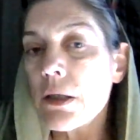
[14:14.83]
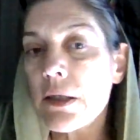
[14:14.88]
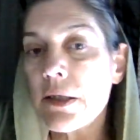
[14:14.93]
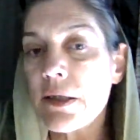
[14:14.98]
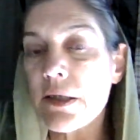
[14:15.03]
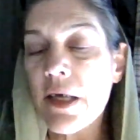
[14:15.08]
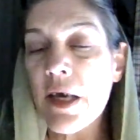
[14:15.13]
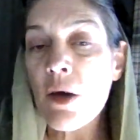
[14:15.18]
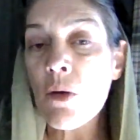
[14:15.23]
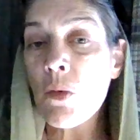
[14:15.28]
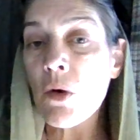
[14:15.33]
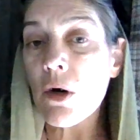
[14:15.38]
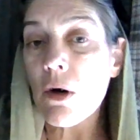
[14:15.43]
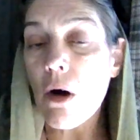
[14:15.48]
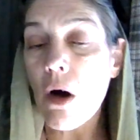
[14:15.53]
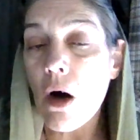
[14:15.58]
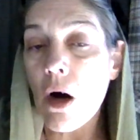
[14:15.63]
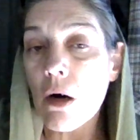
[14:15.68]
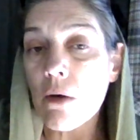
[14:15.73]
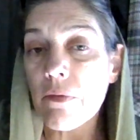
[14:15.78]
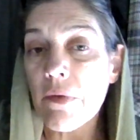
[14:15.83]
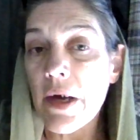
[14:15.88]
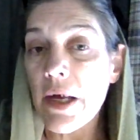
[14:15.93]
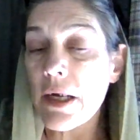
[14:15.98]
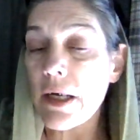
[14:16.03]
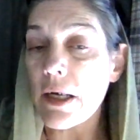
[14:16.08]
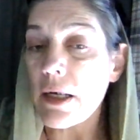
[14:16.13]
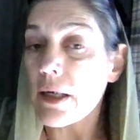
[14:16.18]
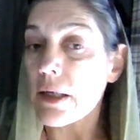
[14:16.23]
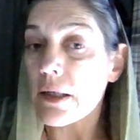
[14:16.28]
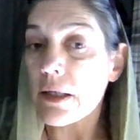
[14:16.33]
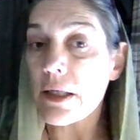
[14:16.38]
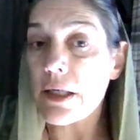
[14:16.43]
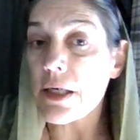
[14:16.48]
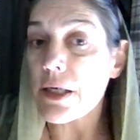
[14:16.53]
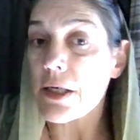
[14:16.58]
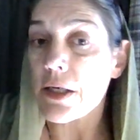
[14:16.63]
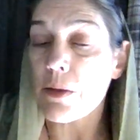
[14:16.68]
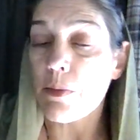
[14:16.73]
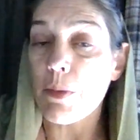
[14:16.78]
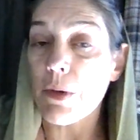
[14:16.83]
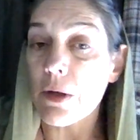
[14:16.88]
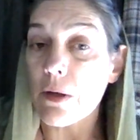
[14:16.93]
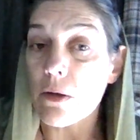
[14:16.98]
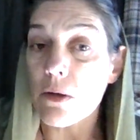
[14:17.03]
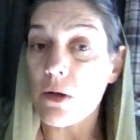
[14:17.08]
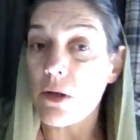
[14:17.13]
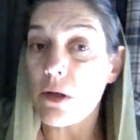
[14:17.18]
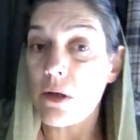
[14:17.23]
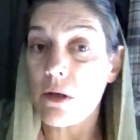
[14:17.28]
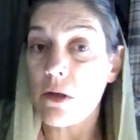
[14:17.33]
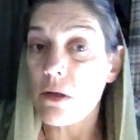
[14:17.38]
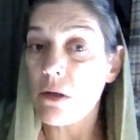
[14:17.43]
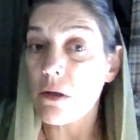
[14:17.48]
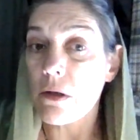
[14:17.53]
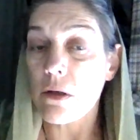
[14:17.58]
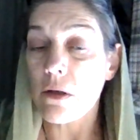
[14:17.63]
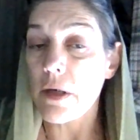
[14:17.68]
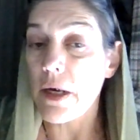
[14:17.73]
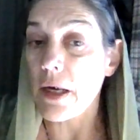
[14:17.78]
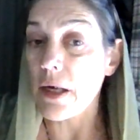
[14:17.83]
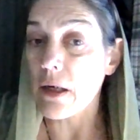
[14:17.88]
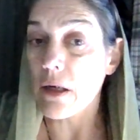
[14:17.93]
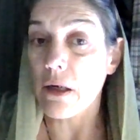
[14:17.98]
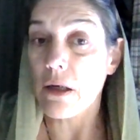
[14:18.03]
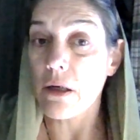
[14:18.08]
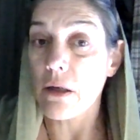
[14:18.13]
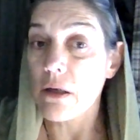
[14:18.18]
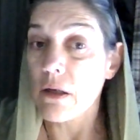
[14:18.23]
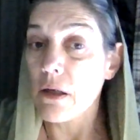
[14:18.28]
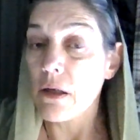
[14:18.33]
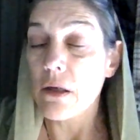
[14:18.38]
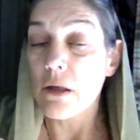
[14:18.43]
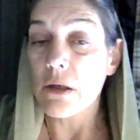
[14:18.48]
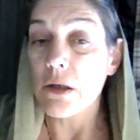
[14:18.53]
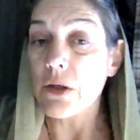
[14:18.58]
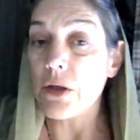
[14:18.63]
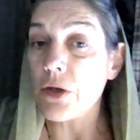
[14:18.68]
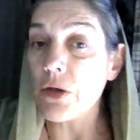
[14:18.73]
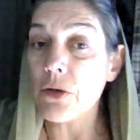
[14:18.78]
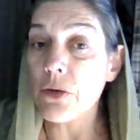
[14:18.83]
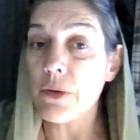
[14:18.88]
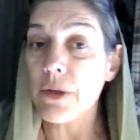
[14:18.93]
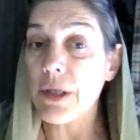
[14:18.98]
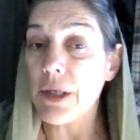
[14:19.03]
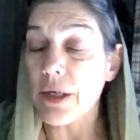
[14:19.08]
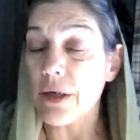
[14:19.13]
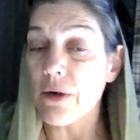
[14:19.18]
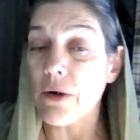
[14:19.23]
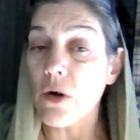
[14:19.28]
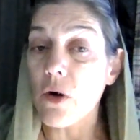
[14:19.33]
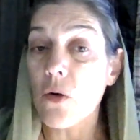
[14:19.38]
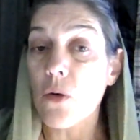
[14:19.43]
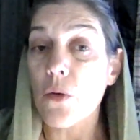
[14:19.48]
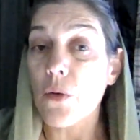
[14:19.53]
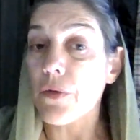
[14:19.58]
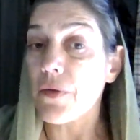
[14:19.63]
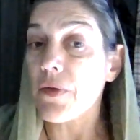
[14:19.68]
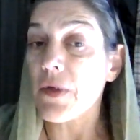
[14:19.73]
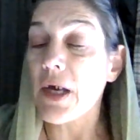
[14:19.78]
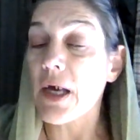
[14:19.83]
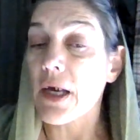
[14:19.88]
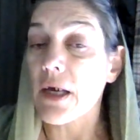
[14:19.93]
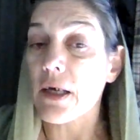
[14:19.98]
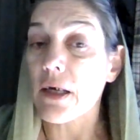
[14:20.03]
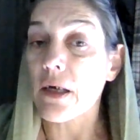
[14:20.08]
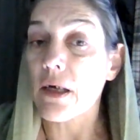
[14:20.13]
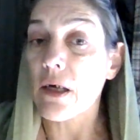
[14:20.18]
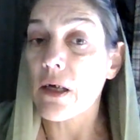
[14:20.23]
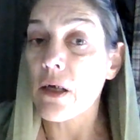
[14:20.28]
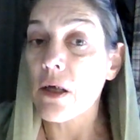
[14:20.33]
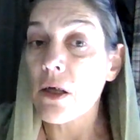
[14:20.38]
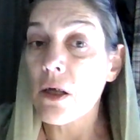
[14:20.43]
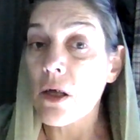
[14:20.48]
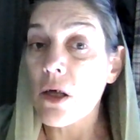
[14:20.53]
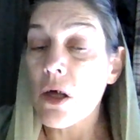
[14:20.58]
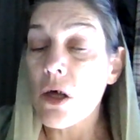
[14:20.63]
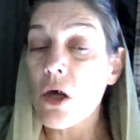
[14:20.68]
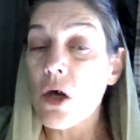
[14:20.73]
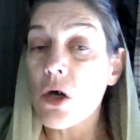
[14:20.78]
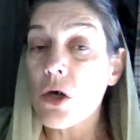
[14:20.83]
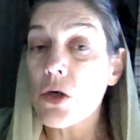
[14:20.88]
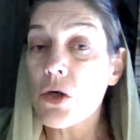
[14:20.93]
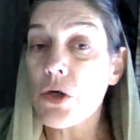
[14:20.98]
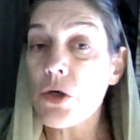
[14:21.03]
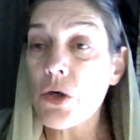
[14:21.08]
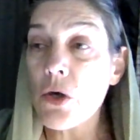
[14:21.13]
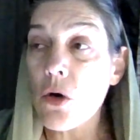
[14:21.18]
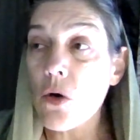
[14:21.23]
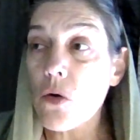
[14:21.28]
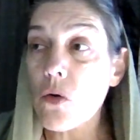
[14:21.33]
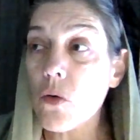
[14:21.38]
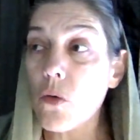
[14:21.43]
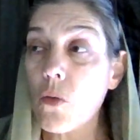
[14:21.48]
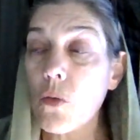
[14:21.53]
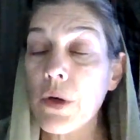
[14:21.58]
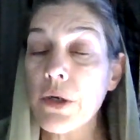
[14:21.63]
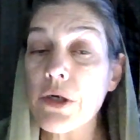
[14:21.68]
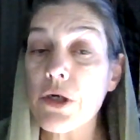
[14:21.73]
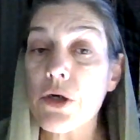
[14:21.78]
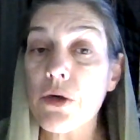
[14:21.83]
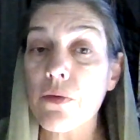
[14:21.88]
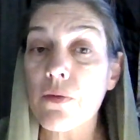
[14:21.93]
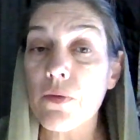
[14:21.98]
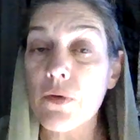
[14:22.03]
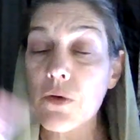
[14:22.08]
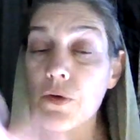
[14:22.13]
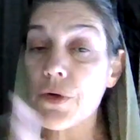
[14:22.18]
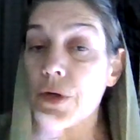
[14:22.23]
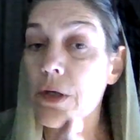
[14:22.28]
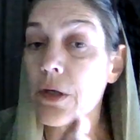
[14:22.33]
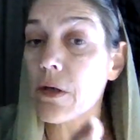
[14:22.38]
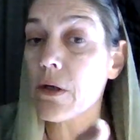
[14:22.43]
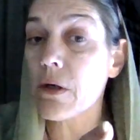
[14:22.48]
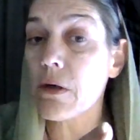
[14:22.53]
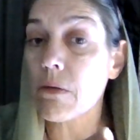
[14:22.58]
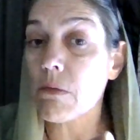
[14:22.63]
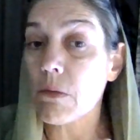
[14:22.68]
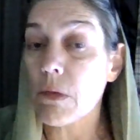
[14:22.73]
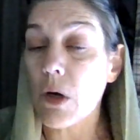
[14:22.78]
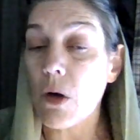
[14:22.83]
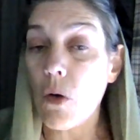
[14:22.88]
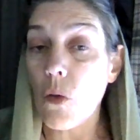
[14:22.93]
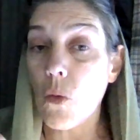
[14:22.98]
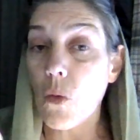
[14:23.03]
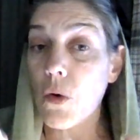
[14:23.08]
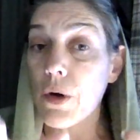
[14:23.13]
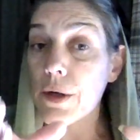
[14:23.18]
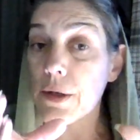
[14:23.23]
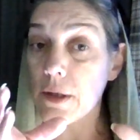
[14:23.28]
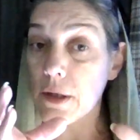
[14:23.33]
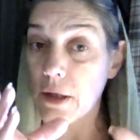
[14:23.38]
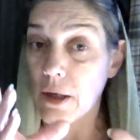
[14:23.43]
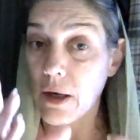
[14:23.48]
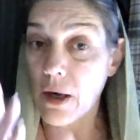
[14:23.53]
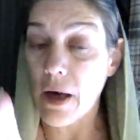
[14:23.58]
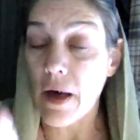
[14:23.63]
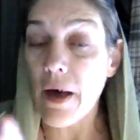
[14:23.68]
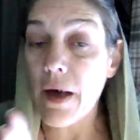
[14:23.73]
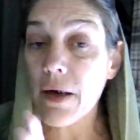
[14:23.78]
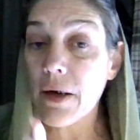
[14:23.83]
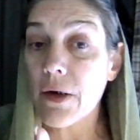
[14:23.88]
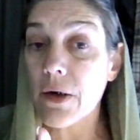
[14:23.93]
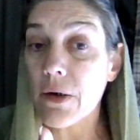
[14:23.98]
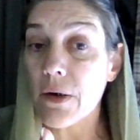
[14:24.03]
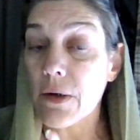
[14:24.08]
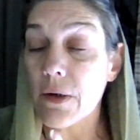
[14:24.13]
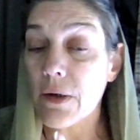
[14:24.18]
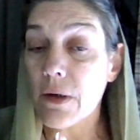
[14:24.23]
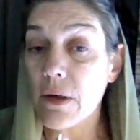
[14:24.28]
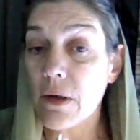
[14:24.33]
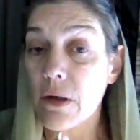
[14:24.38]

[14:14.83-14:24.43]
they were already dispersed, like doing their own thing. So when Jerusalem was conquered